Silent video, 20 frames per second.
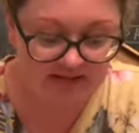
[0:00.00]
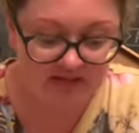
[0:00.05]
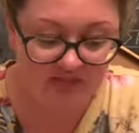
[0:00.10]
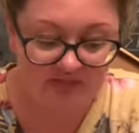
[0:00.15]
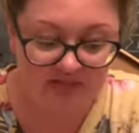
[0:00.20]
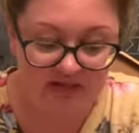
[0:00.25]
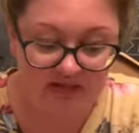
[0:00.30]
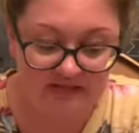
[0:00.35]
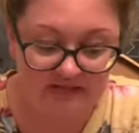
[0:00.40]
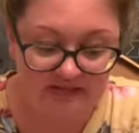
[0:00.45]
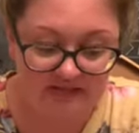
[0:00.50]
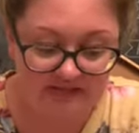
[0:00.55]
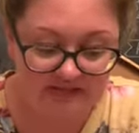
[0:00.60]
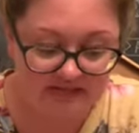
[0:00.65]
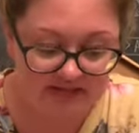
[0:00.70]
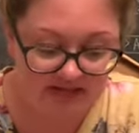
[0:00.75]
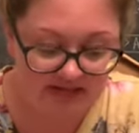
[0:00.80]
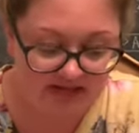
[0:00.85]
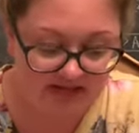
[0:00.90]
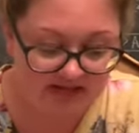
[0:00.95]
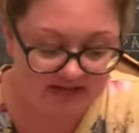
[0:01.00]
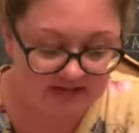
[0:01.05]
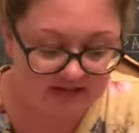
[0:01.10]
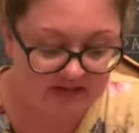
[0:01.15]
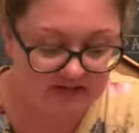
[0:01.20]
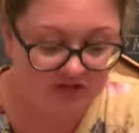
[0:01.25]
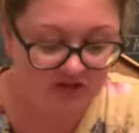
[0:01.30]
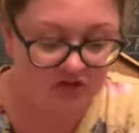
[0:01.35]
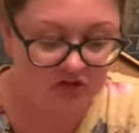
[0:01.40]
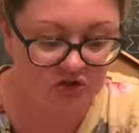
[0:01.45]
that today
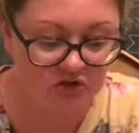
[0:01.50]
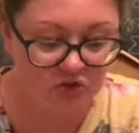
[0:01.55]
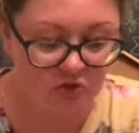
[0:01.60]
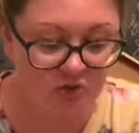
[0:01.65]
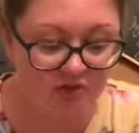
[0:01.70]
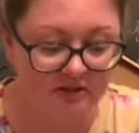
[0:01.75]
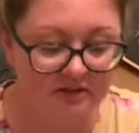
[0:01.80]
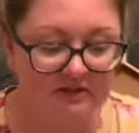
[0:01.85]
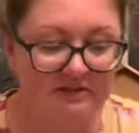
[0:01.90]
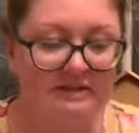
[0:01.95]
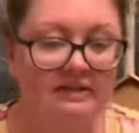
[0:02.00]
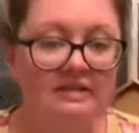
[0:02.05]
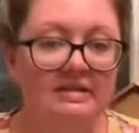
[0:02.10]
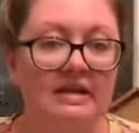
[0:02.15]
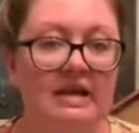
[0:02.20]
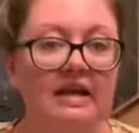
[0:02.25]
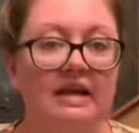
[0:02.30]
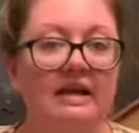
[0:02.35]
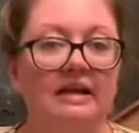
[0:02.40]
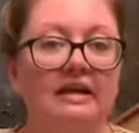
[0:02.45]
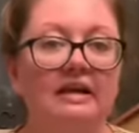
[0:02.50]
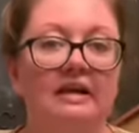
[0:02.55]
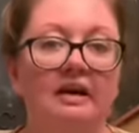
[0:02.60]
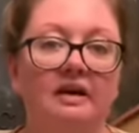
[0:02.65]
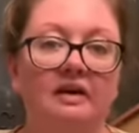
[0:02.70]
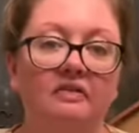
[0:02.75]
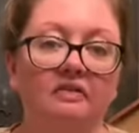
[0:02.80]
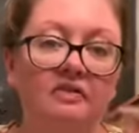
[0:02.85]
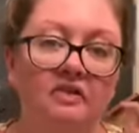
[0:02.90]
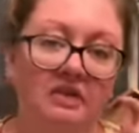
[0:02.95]
is the shortest day
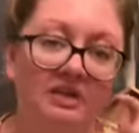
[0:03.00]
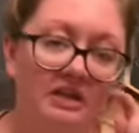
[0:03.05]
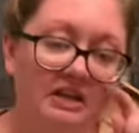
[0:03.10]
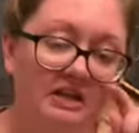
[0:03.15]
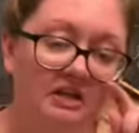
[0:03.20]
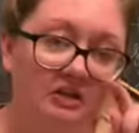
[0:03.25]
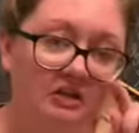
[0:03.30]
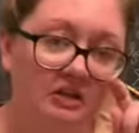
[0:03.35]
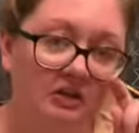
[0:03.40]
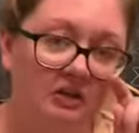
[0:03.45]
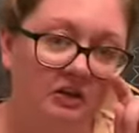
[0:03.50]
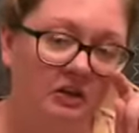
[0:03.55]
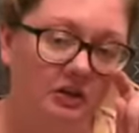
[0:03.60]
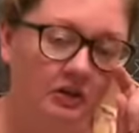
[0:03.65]
of the year.